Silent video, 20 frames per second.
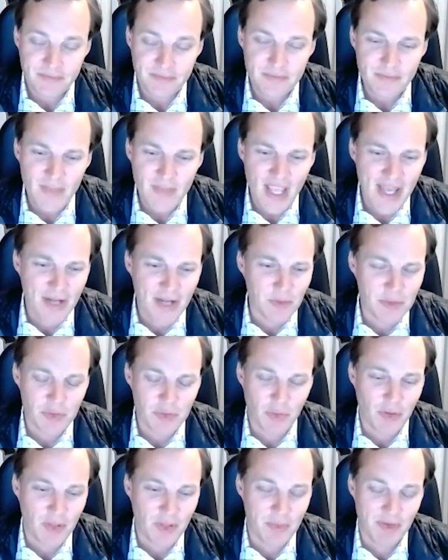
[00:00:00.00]
And it was
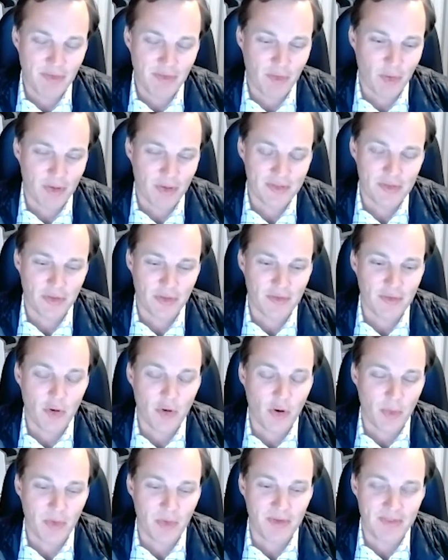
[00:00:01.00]
really before sort of
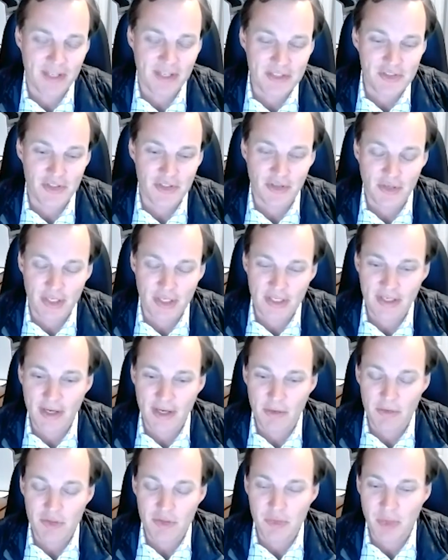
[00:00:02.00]
corporate venture in
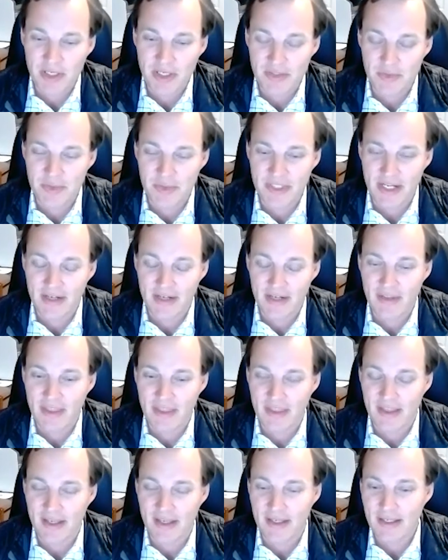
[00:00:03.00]
aerospace was kind of a
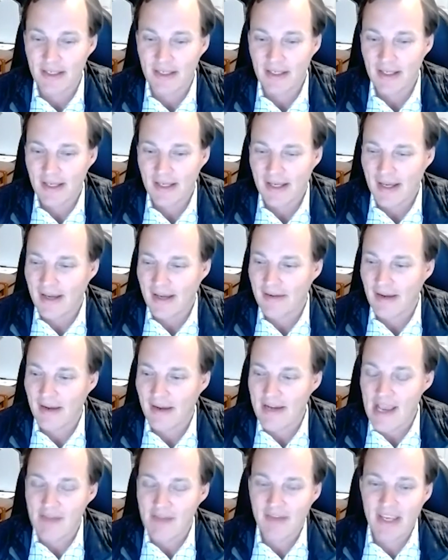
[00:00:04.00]
thing. I
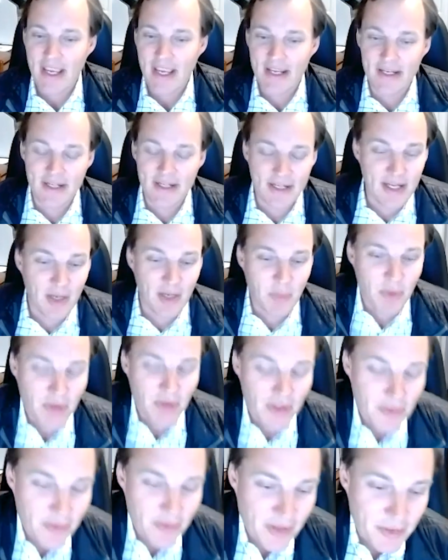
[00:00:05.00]
navigated a couple
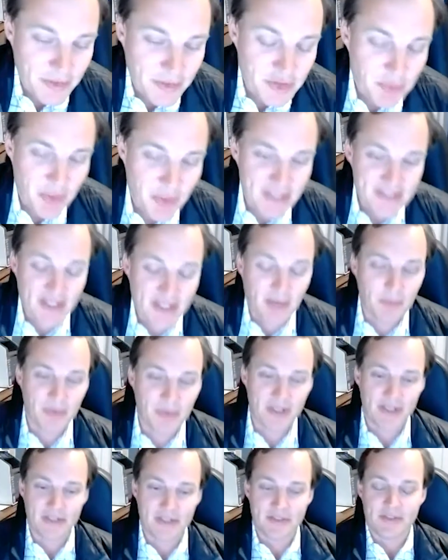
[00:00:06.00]
other aerospace
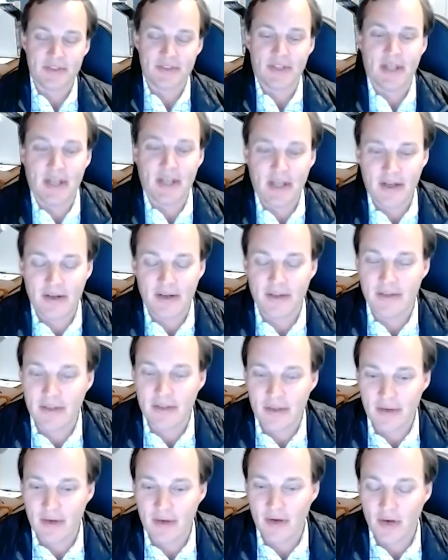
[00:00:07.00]
companies
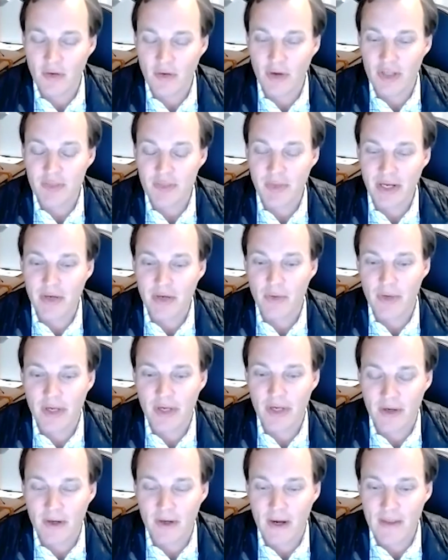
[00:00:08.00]
across my
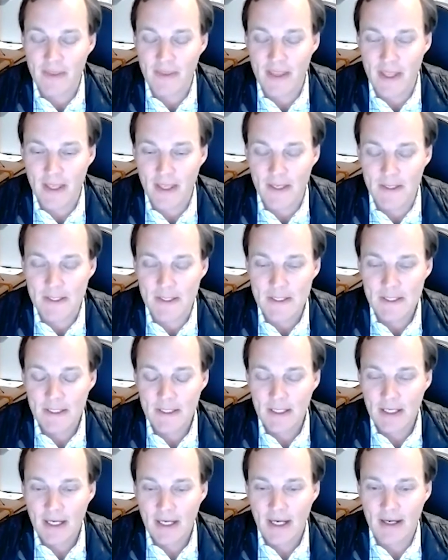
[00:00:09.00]
career, and then
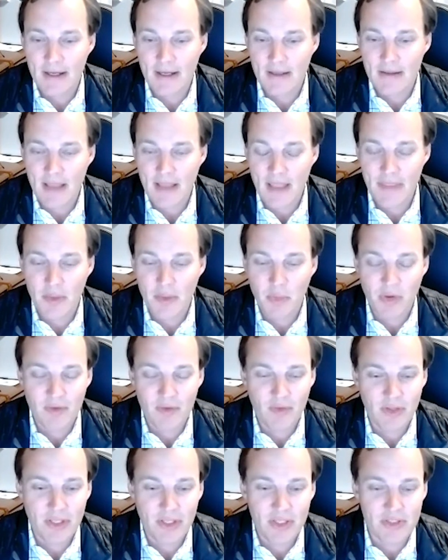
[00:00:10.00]
had the
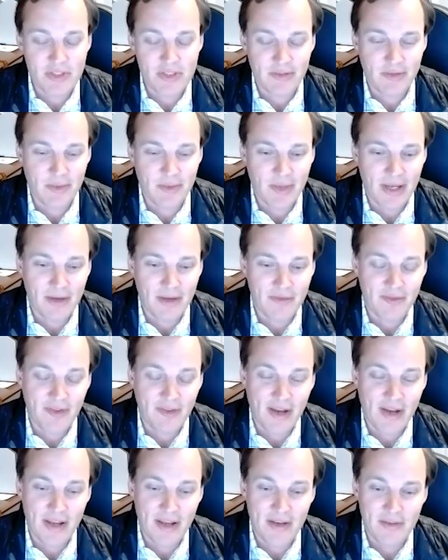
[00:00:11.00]
privilege of about
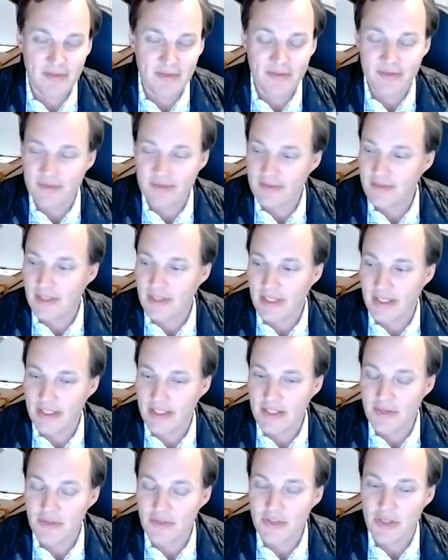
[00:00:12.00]
5
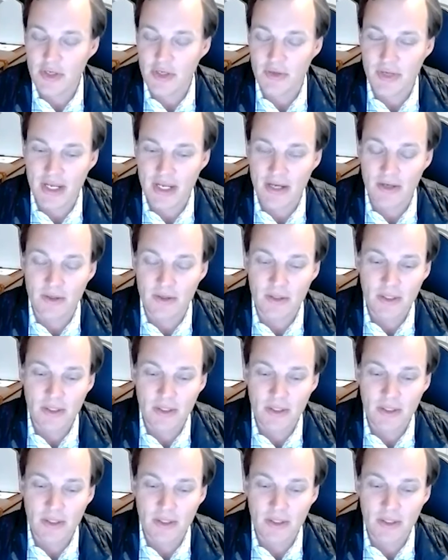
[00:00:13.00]
years ago now,